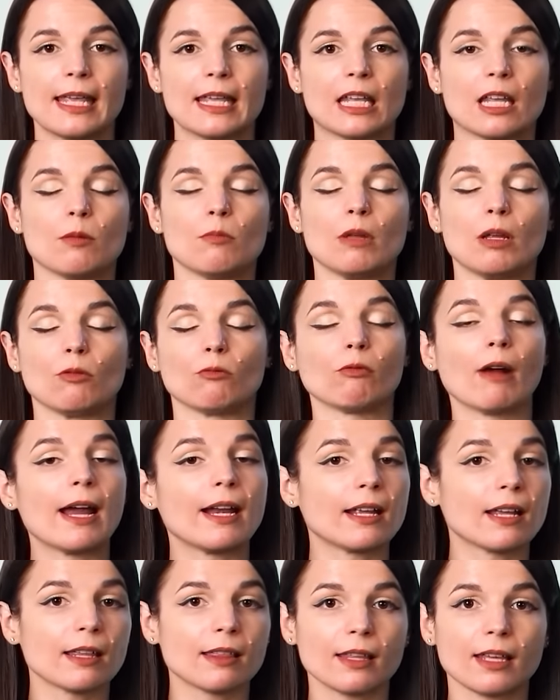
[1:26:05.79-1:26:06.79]
it can mean
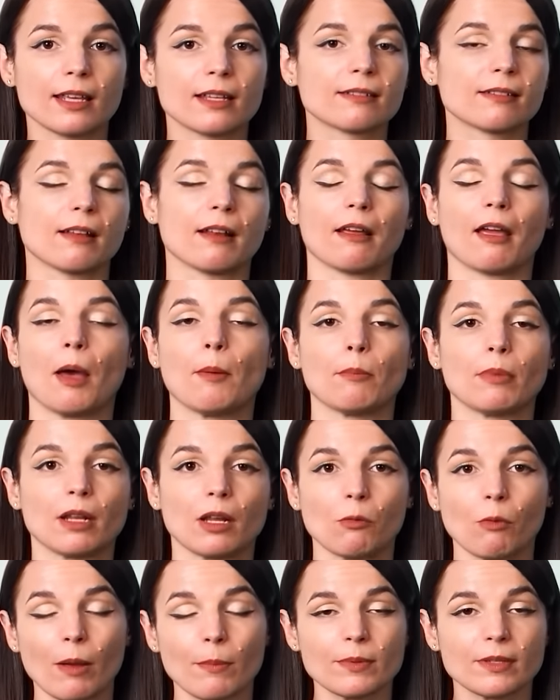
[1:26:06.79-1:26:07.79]
writing things on a
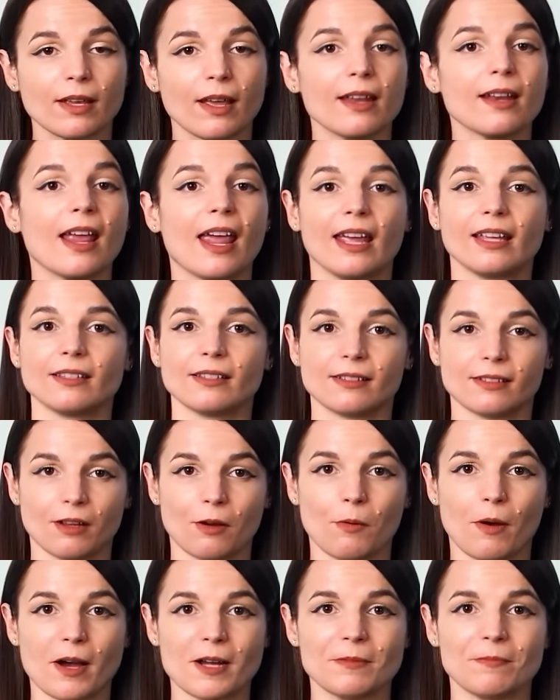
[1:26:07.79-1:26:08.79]
company website, and
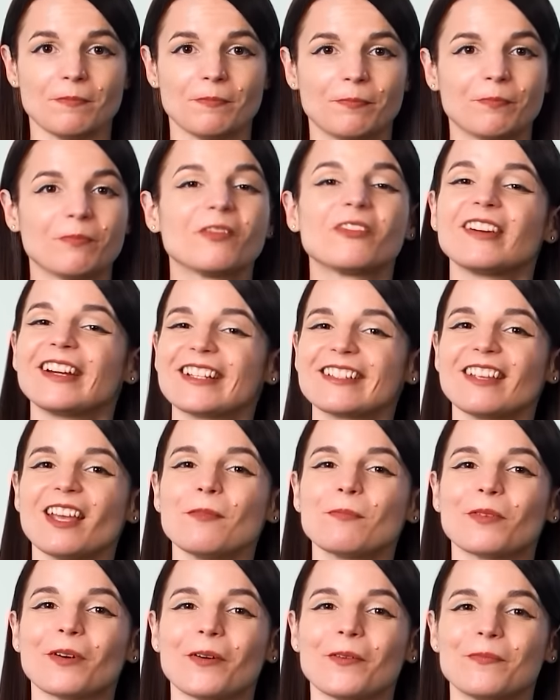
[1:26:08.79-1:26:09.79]
so on. For
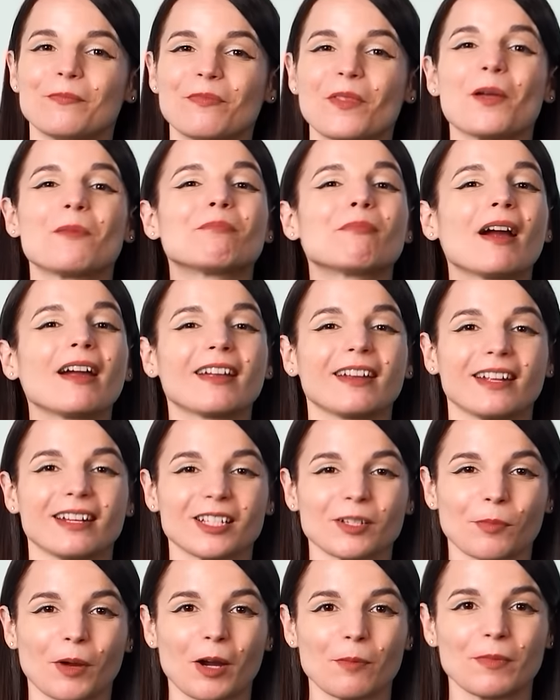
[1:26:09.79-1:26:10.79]
example, marketing
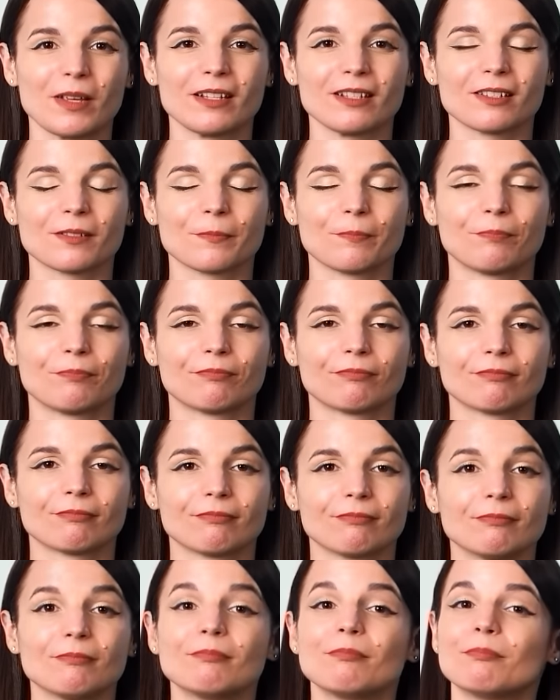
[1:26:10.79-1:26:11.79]
department,
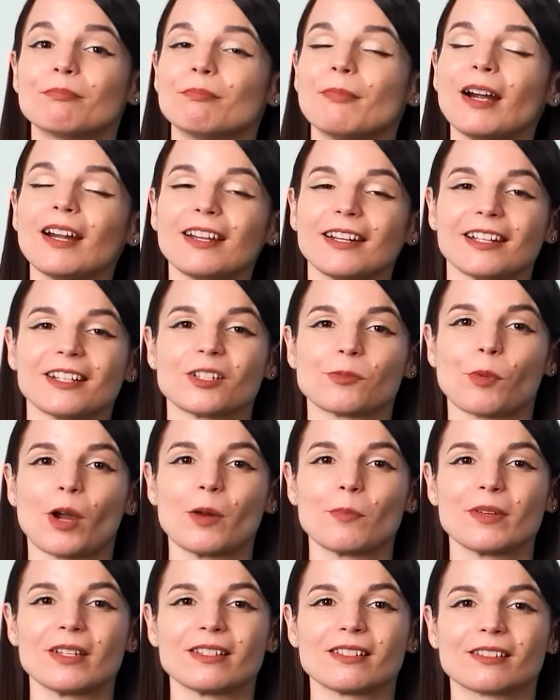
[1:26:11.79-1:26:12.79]
marketing
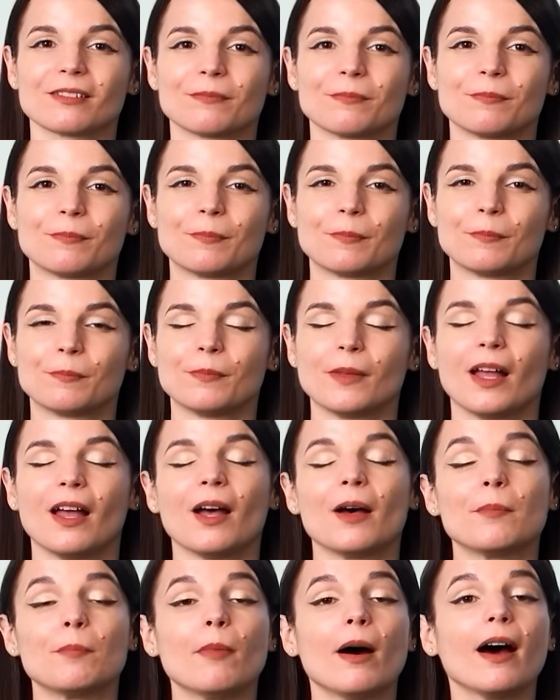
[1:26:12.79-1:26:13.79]
department,
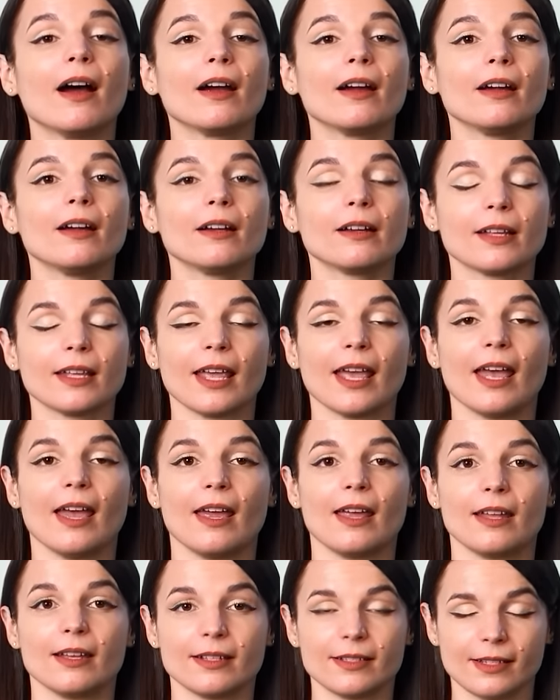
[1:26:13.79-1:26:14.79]

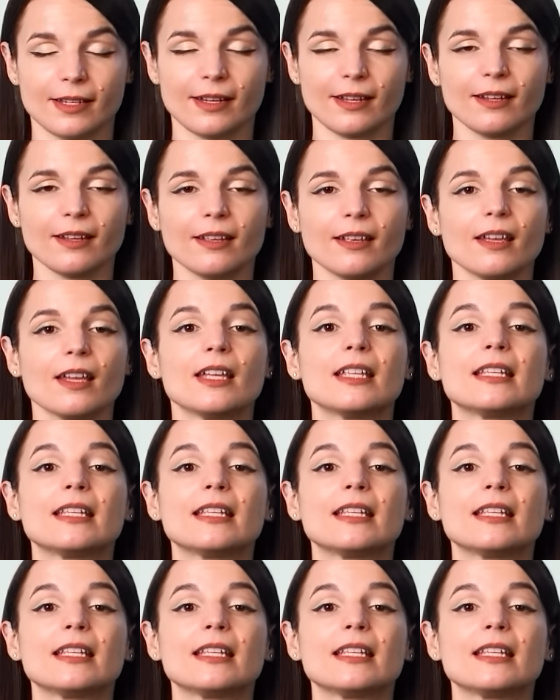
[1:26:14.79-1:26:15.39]
marketing